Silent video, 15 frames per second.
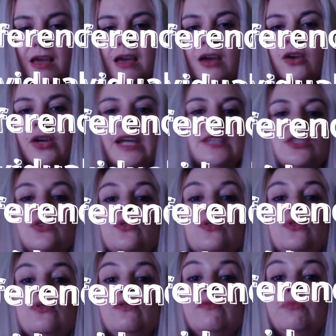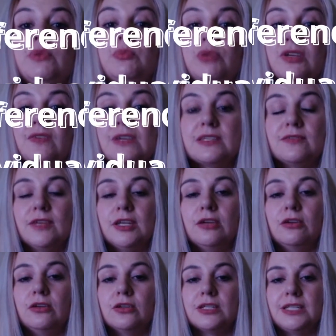Okay, so the previous video
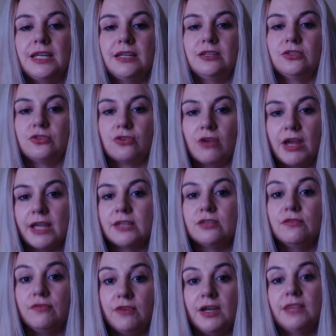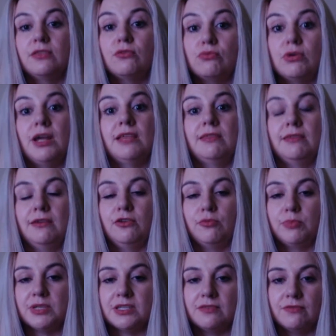looked at trying to find the right
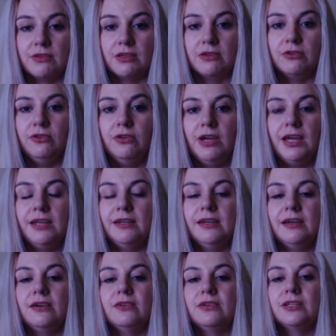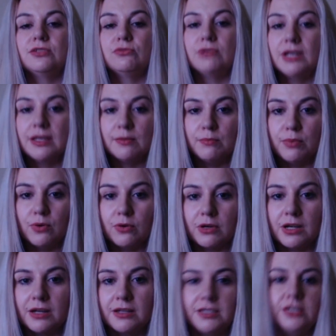therapist for you, and now it's really
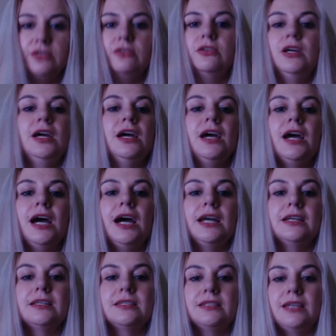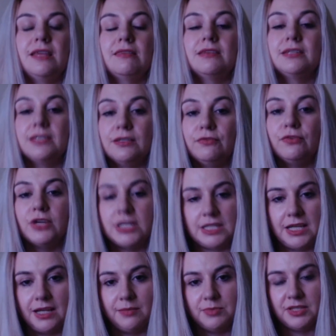important to understand the different
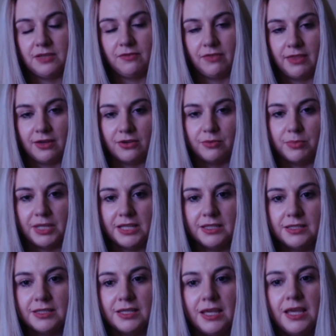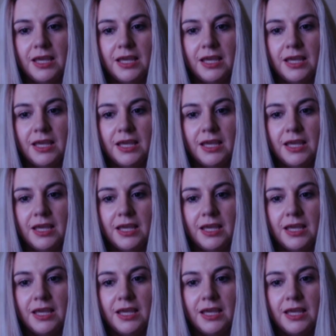types of therapies.